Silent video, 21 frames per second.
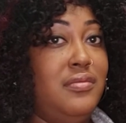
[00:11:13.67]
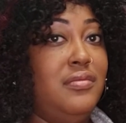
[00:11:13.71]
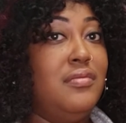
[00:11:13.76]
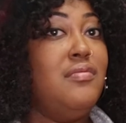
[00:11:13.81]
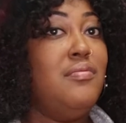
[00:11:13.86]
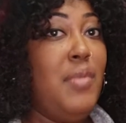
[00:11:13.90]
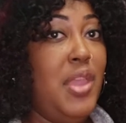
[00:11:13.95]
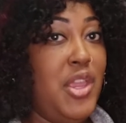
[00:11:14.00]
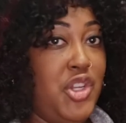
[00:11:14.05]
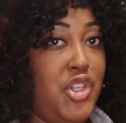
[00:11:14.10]

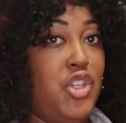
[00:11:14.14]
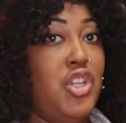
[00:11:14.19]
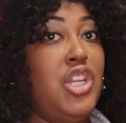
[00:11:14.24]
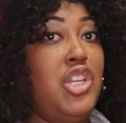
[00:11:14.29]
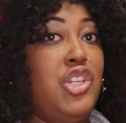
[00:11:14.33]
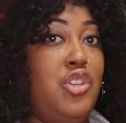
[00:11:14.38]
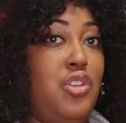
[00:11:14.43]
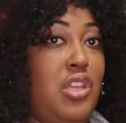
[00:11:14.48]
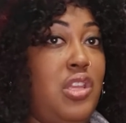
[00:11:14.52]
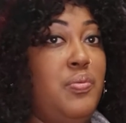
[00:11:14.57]
make sure
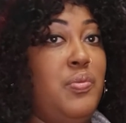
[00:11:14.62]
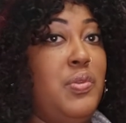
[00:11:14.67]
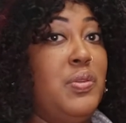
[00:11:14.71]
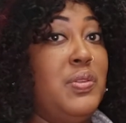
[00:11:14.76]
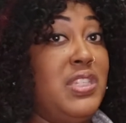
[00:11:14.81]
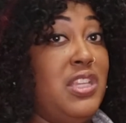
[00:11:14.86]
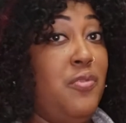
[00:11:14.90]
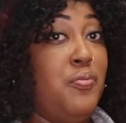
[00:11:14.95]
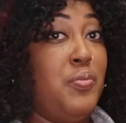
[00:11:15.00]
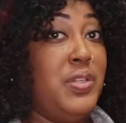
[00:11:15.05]
that you keep
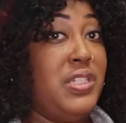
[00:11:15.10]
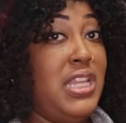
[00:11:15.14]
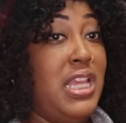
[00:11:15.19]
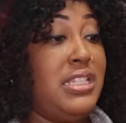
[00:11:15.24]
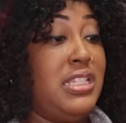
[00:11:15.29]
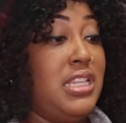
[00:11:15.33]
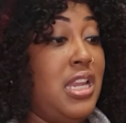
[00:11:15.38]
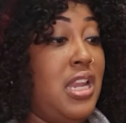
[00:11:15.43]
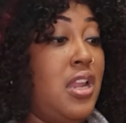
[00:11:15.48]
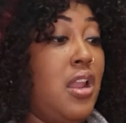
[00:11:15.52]
yourself
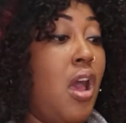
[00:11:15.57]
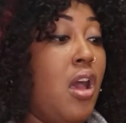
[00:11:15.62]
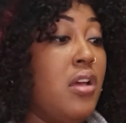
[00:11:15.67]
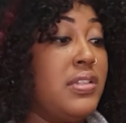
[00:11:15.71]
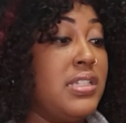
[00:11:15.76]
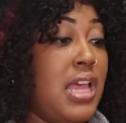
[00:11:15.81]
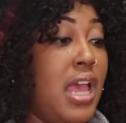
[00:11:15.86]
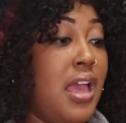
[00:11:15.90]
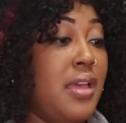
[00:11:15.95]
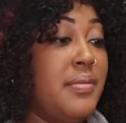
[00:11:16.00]
protected at all
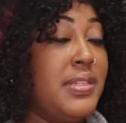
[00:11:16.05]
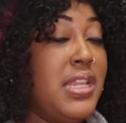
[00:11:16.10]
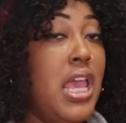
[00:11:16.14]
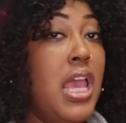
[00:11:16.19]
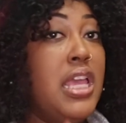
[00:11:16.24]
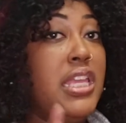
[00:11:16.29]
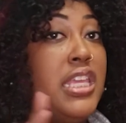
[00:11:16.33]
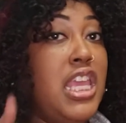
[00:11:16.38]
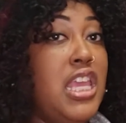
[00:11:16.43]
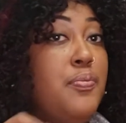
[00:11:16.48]
times.
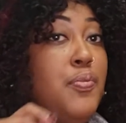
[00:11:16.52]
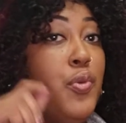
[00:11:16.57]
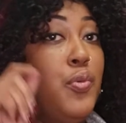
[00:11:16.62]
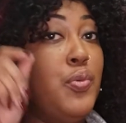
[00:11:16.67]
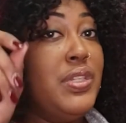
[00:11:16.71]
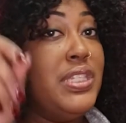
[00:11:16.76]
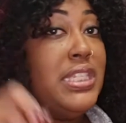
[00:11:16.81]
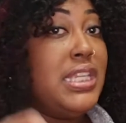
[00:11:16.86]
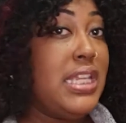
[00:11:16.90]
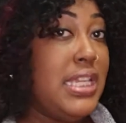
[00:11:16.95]
Keep a
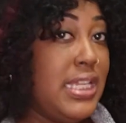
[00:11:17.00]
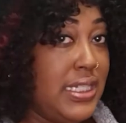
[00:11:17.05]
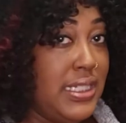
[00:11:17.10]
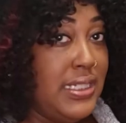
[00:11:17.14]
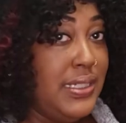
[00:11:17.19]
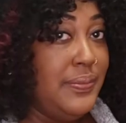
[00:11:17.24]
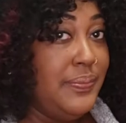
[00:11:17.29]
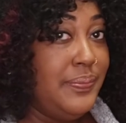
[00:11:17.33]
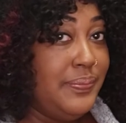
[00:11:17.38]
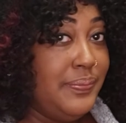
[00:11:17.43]
receipt,
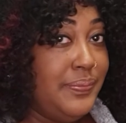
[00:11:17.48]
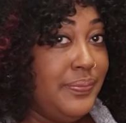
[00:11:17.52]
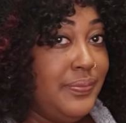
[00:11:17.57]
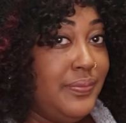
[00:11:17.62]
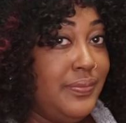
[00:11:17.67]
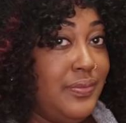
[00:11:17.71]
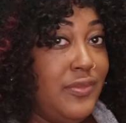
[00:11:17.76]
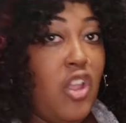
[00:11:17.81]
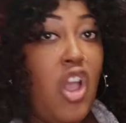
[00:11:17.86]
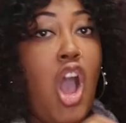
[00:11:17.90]

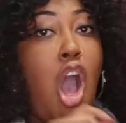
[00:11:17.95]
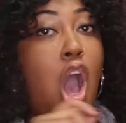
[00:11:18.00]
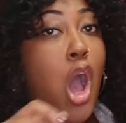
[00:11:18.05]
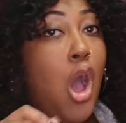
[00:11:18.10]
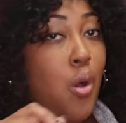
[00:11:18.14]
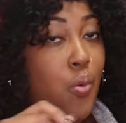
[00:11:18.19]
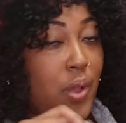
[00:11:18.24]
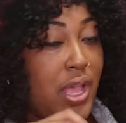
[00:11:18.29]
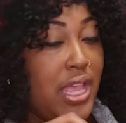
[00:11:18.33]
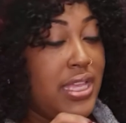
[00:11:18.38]

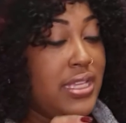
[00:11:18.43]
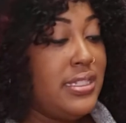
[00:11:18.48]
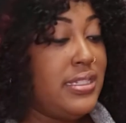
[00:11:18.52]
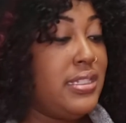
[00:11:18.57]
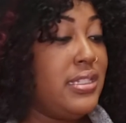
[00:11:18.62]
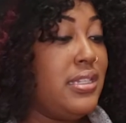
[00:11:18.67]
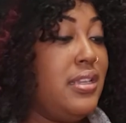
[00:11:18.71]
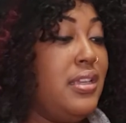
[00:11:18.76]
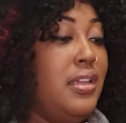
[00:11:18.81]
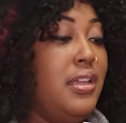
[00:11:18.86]
always.
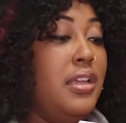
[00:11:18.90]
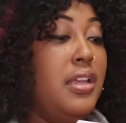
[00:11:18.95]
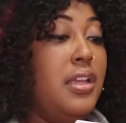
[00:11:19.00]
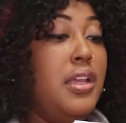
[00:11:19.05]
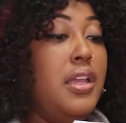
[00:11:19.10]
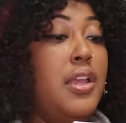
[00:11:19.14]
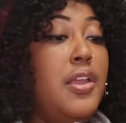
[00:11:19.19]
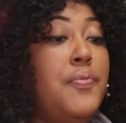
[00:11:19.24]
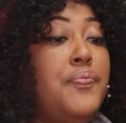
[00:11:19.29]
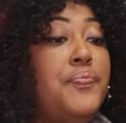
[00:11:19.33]

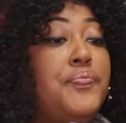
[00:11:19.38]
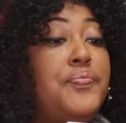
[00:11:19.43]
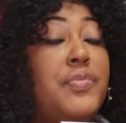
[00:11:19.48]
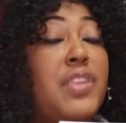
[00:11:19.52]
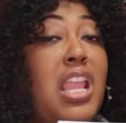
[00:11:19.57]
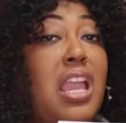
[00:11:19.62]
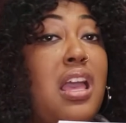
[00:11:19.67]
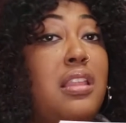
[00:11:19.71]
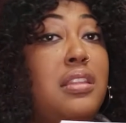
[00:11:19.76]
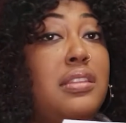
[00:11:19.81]

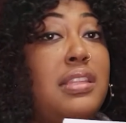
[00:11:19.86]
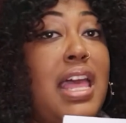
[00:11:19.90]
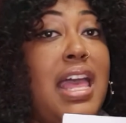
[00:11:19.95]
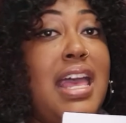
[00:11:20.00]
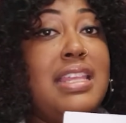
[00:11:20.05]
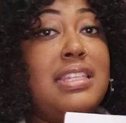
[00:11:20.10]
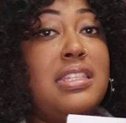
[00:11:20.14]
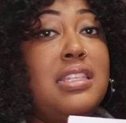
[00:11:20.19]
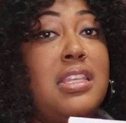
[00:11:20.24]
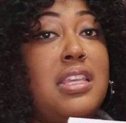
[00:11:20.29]

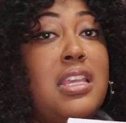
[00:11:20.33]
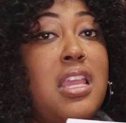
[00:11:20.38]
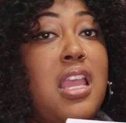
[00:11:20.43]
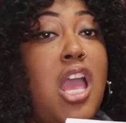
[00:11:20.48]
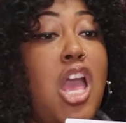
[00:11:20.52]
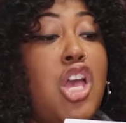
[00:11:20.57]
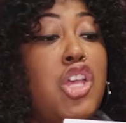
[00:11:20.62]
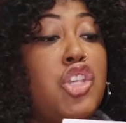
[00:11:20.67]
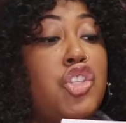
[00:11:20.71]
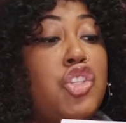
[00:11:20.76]
Lastly,
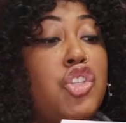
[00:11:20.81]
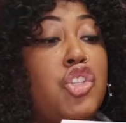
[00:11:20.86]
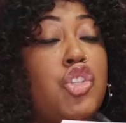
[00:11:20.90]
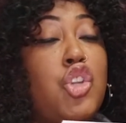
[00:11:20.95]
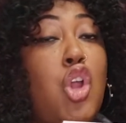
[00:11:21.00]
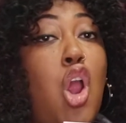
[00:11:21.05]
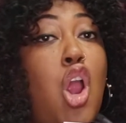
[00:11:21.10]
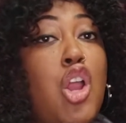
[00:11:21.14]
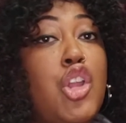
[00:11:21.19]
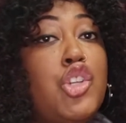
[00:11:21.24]

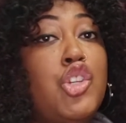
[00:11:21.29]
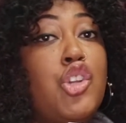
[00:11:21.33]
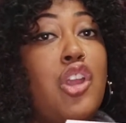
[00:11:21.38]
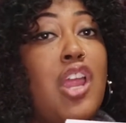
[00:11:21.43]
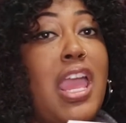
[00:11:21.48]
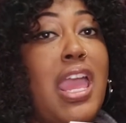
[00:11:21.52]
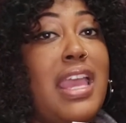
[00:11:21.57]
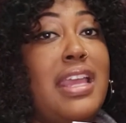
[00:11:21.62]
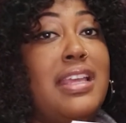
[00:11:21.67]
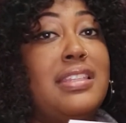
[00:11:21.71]
start your
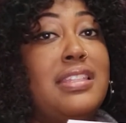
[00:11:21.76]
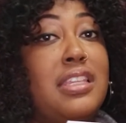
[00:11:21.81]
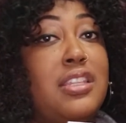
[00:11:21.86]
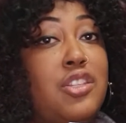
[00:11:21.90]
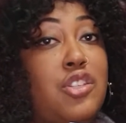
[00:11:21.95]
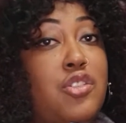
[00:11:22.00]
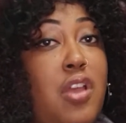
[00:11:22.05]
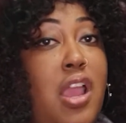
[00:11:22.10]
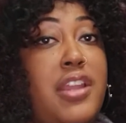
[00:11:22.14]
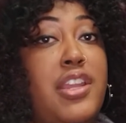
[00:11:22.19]
exit
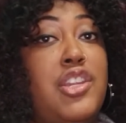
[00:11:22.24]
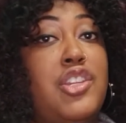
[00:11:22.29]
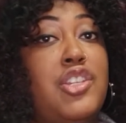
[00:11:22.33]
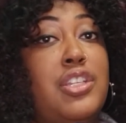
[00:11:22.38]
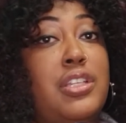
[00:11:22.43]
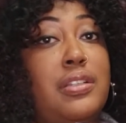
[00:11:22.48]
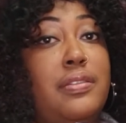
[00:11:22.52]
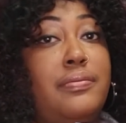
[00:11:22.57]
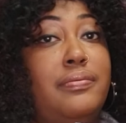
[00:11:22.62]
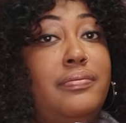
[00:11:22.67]
strategy.